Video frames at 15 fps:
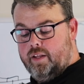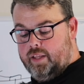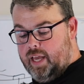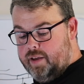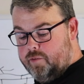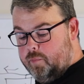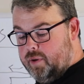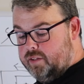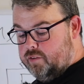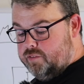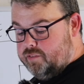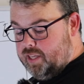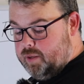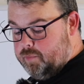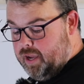They have about the
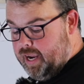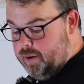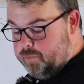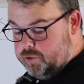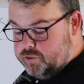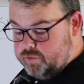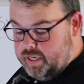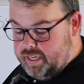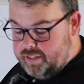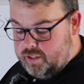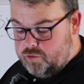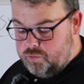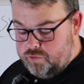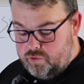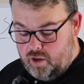same amperage rating.
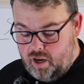This one's